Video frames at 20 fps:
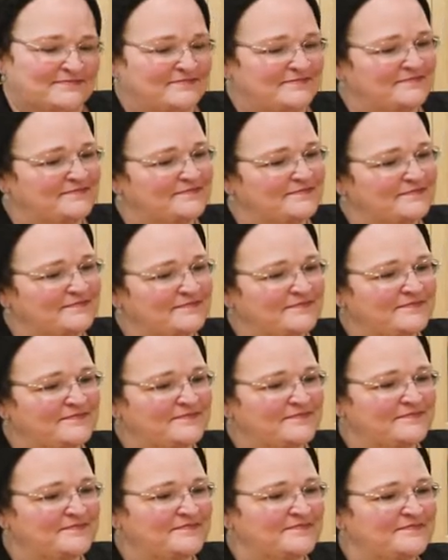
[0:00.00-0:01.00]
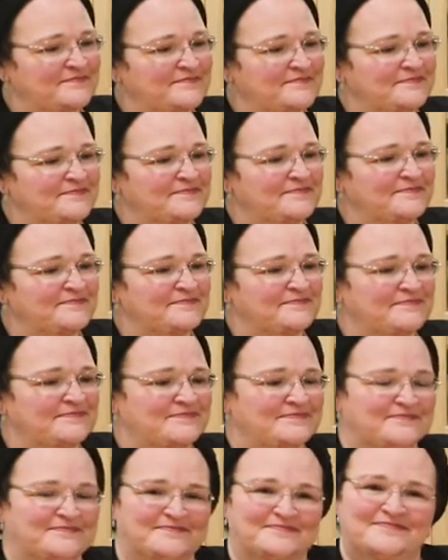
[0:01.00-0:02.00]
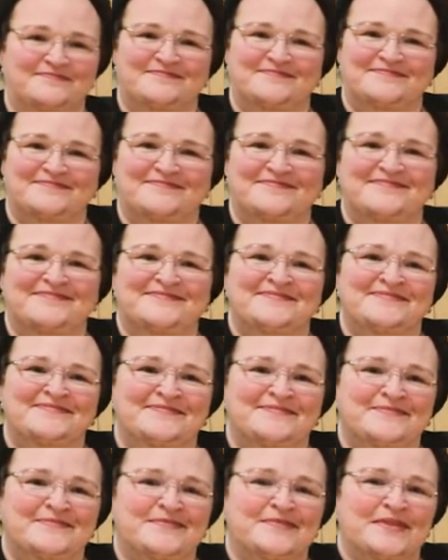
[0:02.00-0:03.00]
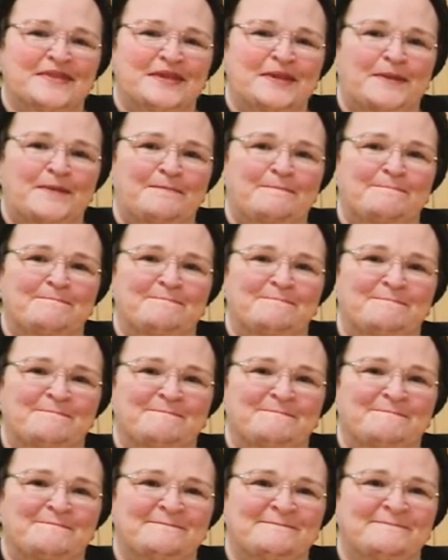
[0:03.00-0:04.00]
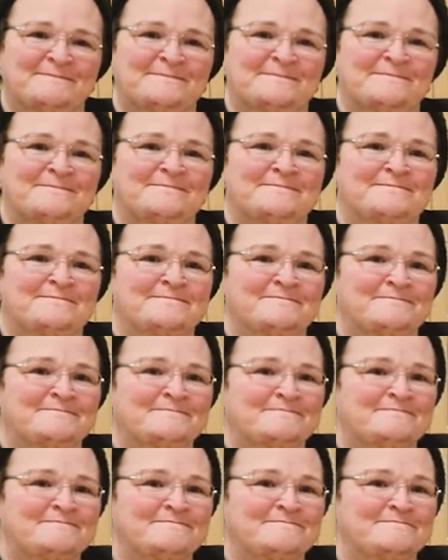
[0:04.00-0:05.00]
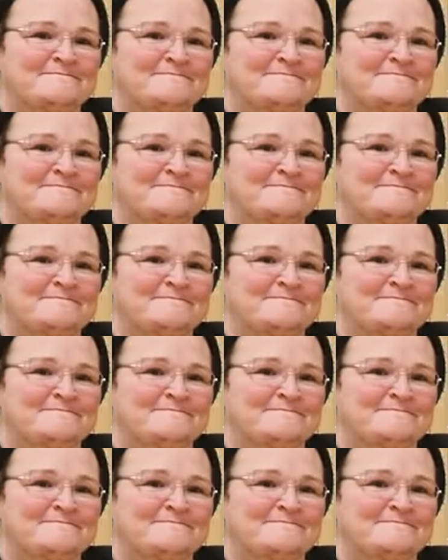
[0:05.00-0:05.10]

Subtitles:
(not speaking)